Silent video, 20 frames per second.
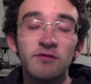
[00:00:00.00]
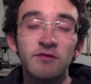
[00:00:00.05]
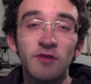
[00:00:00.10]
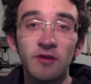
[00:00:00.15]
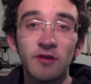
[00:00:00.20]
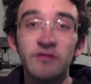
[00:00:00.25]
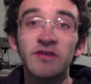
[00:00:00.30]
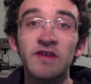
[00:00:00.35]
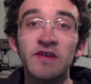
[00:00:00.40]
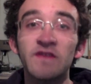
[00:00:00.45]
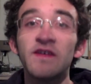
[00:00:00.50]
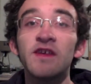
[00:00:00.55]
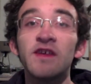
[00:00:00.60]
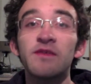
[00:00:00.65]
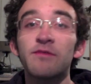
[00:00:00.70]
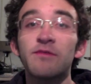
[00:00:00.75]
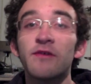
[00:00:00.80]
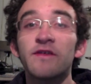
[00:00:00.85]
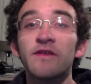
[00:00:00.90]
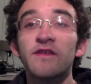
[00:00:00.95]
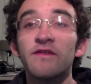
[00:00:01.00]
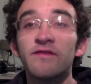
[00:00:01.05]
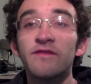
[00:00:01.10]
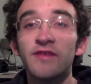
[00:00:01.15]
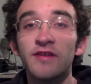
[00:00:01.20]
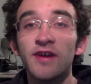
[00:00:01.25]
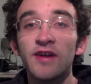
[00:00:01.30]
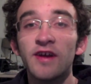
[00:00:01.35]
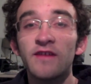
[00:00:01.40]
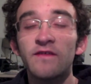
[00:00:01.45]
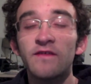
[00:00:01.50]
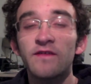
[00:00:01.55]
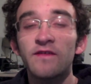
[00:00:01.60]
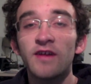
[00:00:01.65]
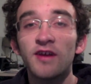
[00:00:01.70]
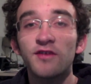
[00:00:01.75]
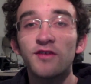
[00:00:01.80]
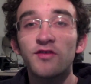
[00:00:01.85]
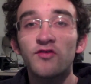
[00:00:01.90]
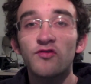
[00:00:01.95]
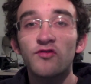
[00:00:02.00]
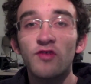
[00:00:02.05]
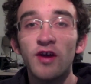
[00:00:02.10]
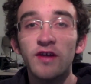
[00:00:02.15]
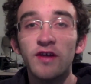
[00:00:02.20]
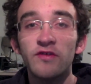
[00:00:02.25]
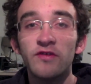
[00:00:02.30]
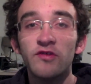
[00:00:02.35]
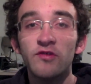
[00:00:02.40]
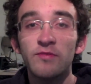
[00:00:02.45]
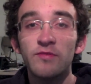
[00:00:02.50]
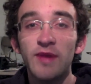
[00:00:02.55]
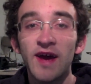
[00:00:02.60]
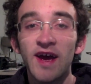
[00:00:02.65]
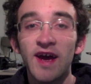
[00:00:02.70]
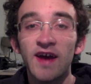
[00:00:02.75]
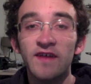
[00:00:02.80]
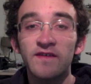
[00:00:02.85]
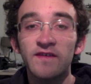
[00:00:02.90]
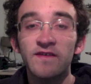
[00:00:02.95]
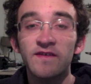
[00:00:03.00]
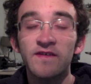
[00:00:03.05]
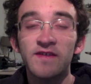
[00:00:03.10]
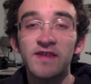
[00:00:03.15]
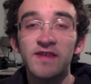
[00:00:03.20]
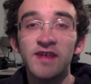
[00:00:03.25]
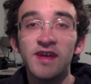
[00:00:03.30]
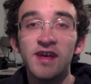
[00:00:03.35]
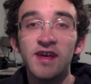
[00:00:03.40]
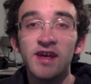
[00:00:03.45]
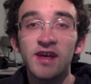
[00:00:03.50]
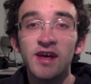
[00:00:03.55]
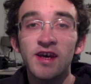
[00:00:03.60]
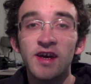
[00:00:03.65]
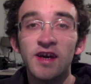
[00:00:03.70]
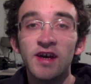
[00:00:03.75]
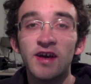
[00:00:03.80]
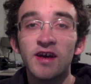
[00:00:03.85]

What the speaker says: our 16th president of the United States, trying to pass the